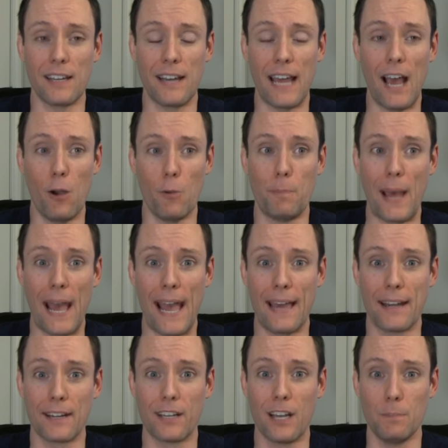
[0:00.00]
at how
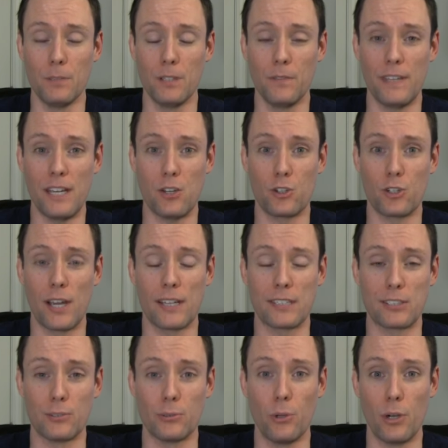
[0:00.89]
bad a couple of these
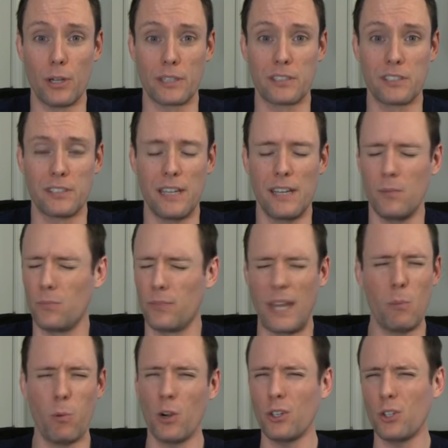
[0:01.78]
shots looked. They,
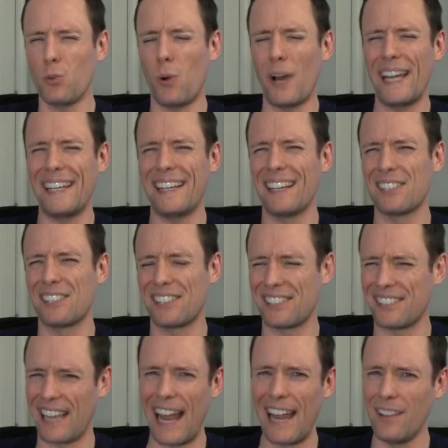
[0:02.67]
they weren't quite
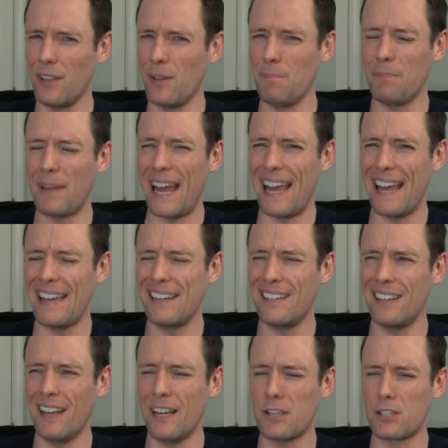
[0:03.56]
asylum
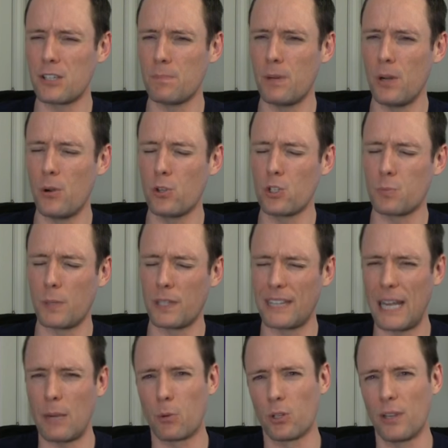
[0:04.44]
bad, I suppose,
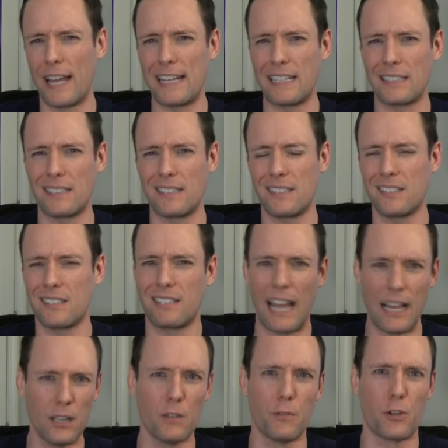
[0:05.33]
but they were like
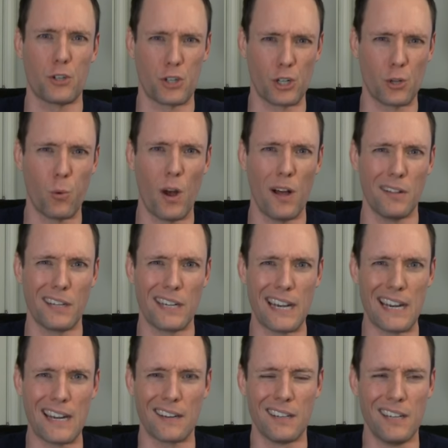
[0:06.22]
television
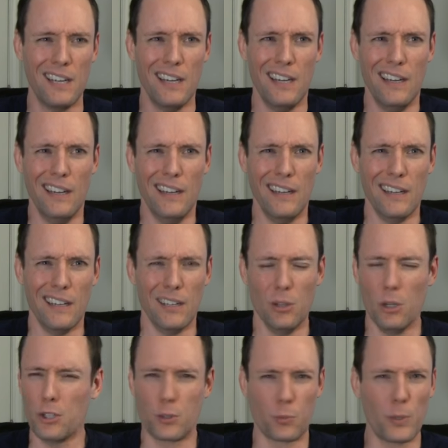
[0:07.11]
quality.
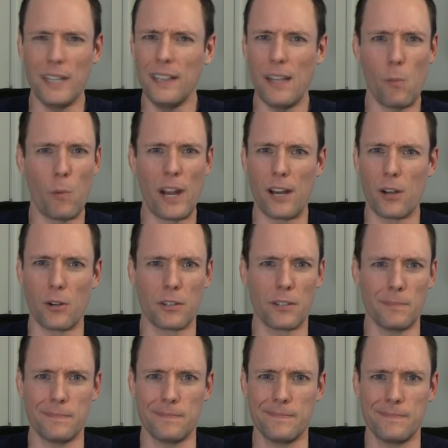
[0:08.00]
Looked really
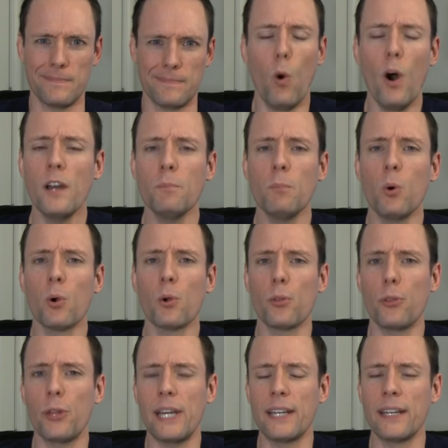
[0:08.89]
weird. One
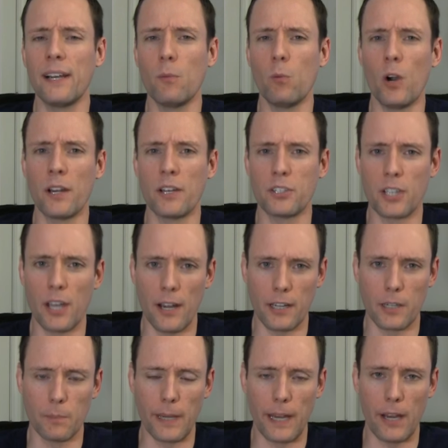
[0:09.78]
more thing I want to
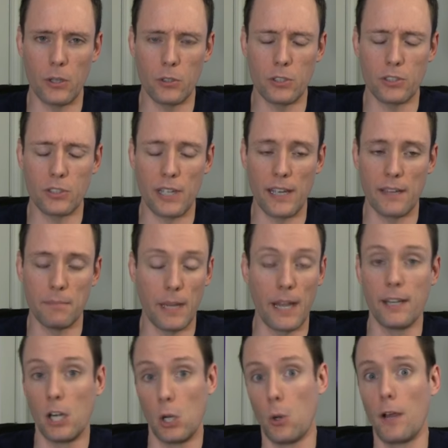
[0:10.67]
talk about, and
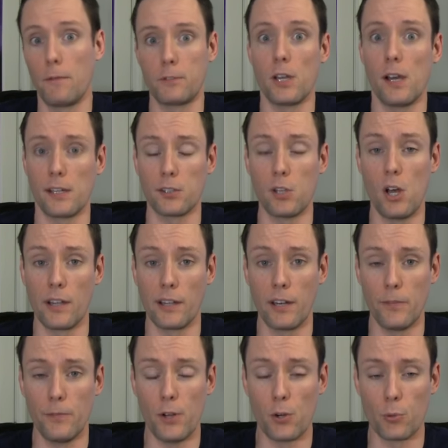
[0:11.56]
I know I've talked long
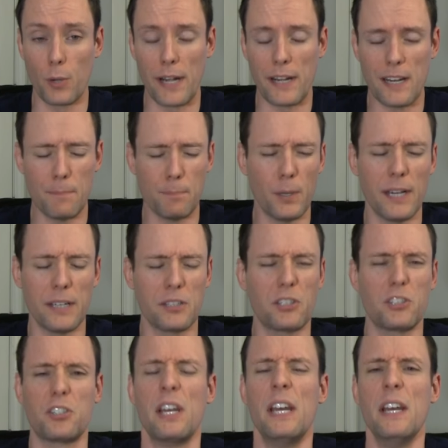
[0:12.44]
enough already,
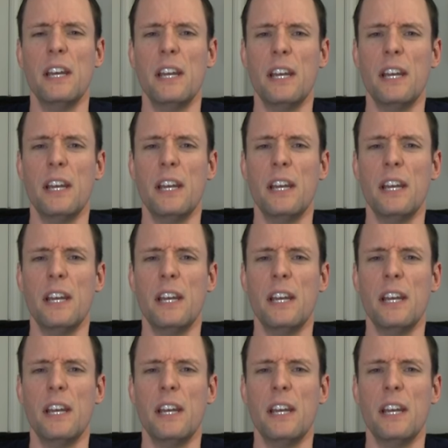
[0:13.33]
but